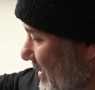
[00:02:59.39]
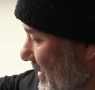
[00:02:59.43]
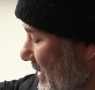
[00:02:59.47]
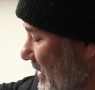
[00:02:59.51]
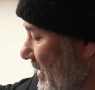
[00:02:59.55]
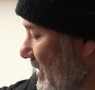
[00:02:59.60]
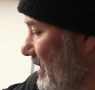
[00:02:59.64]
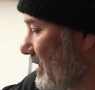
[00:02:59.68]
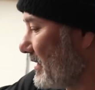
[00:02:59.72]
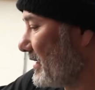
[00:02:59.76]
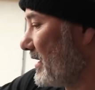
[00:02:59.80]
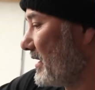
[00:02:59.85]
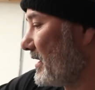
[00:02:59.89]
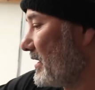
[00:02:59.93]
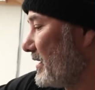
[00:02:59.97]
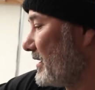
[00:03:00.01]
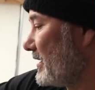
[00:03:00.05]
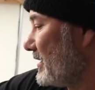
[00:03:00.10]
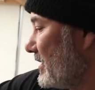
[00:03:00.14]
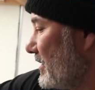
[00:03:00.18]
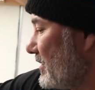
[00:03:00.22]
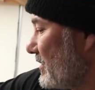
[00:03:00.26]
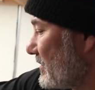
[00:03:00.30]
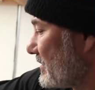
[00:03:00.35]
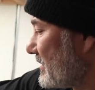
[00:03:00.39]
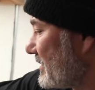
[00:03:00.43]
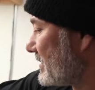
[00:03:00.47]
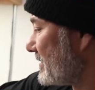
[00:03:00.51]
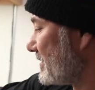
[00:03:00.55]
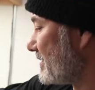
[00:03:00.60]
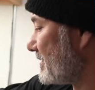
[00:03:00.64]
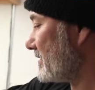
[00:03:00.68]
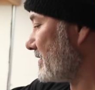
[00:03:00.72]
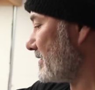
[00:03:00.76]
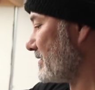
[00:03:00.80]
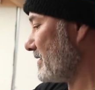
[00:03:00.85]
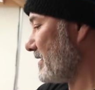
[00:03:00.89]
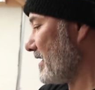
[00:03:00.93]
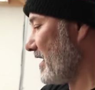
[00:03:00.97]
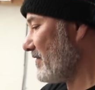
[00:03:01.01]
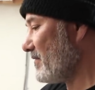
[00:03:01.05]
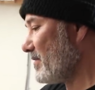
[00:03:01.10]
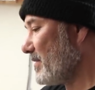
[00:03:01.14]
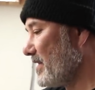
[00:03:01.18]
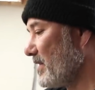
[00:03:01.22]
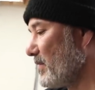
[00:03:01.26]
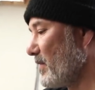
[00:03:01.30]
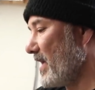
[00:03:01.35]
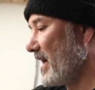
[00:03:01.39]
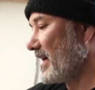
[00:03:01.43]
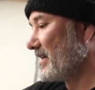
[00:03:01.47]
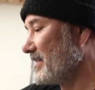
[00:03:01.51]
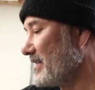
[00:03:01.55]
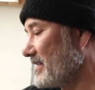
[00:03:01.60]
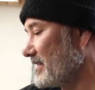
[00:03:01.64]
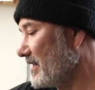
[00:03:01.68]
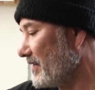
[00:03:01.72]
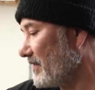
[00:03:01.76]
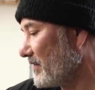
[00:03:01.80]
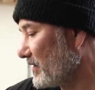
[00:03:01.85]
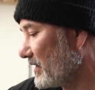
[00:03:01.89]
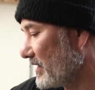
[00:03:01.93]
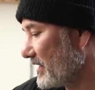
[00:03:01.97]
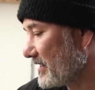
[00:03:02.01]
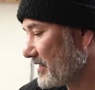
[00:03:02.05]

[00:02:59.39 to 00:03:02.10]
And you know, everybody waxes differently,